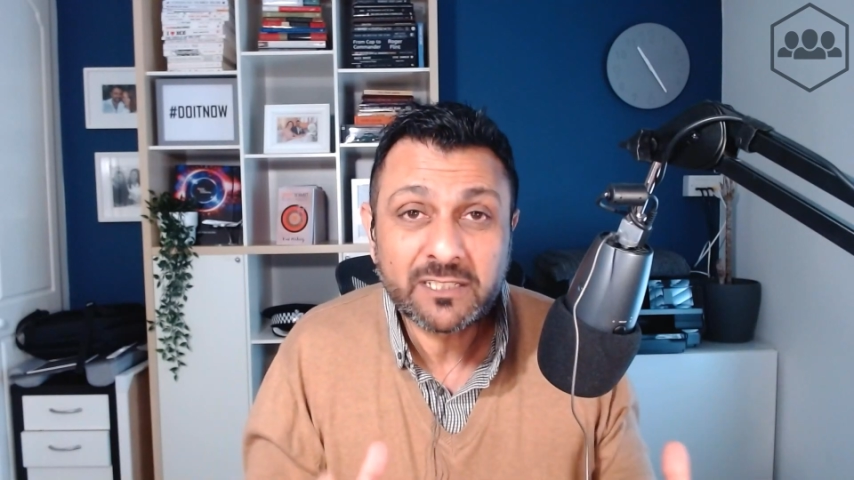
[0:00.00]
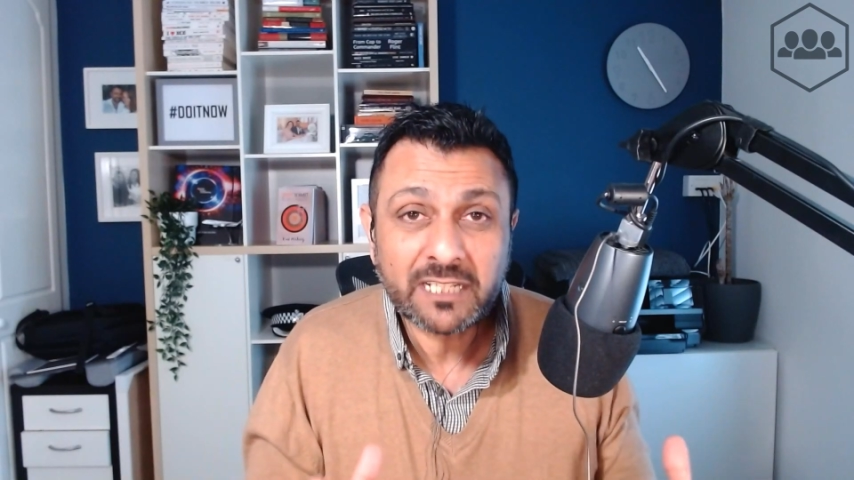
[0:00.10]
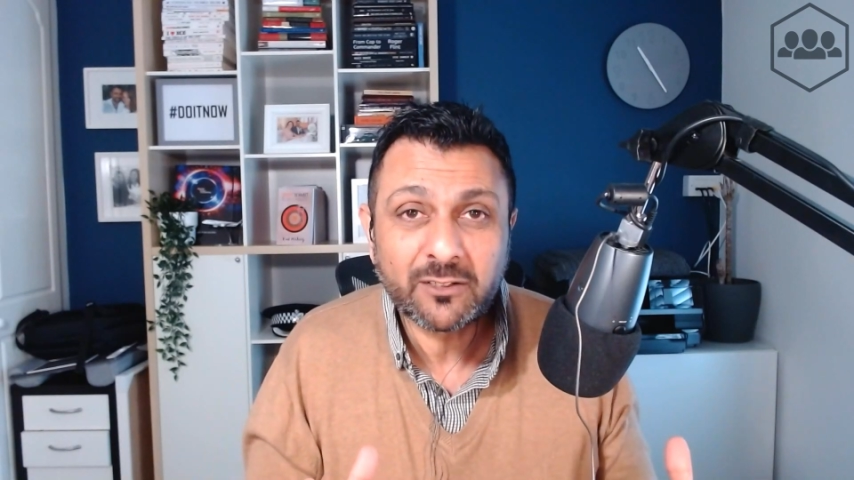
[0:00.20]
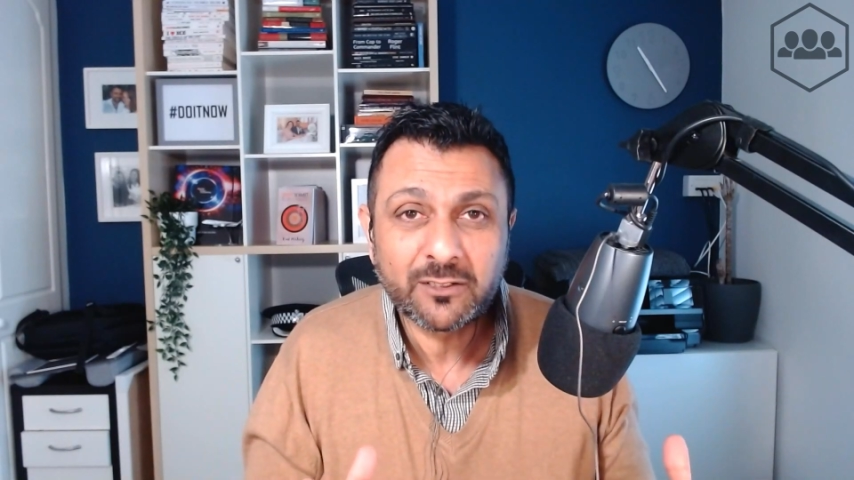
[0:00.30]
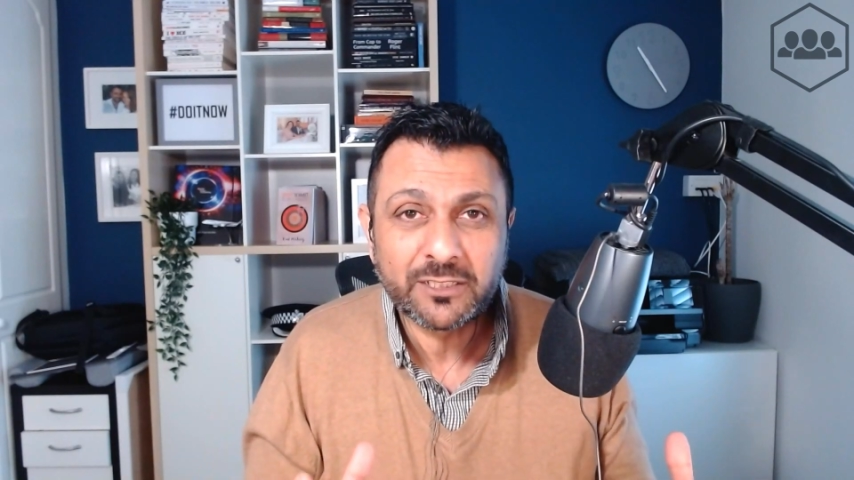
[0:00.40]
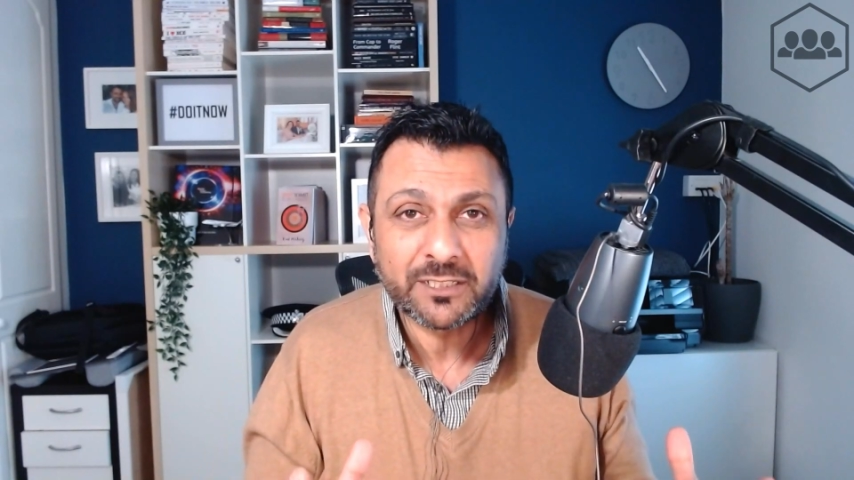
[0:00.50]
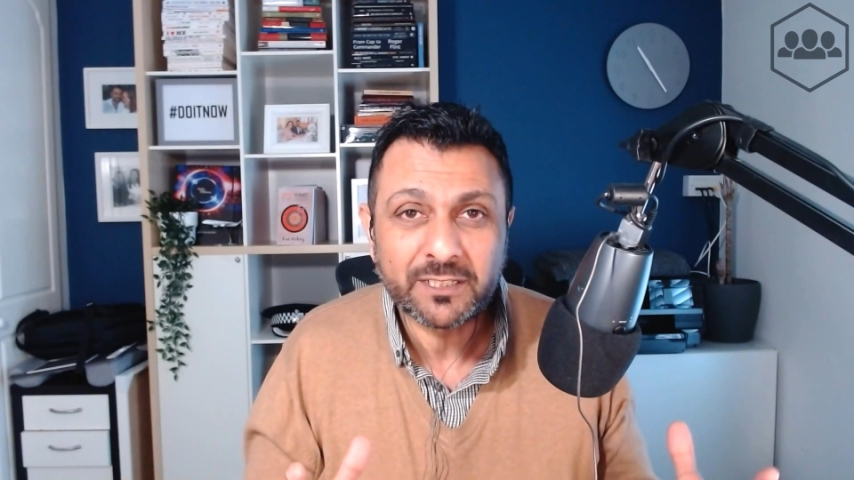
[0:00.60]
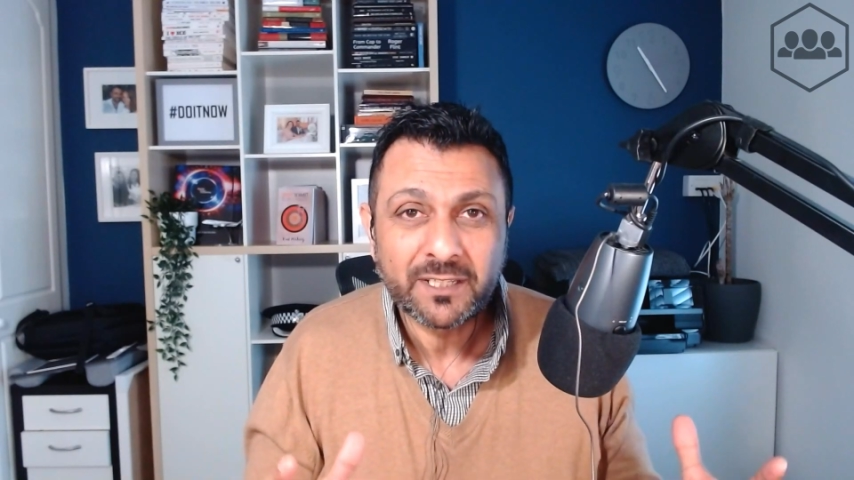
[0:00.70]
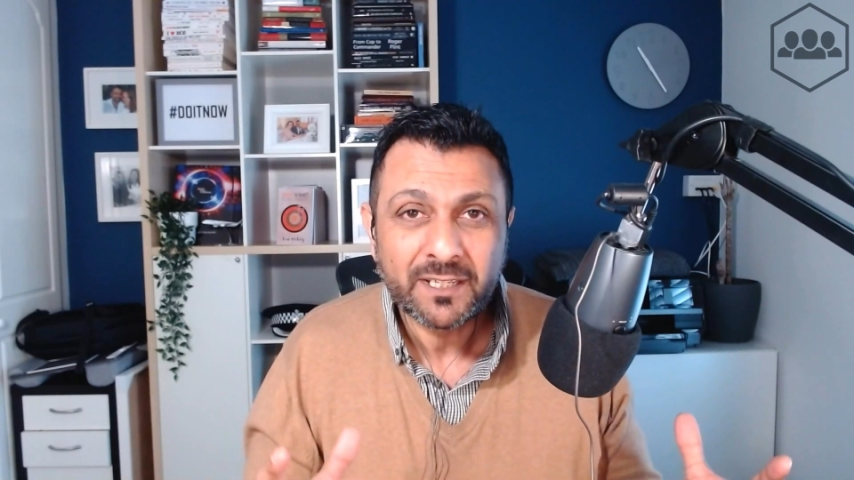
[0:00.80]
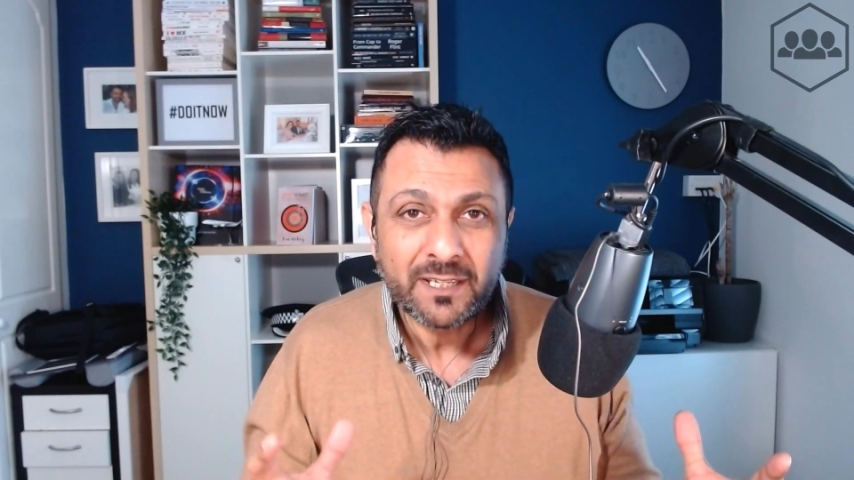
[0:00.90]
of
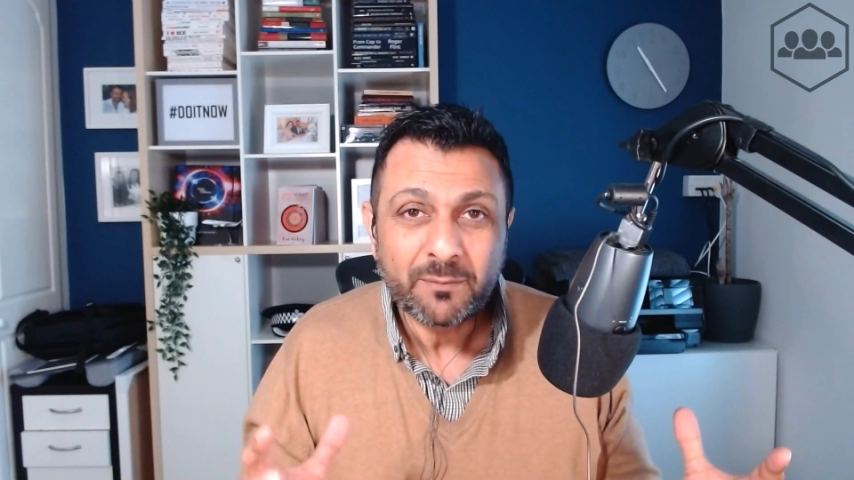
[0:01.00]
technology,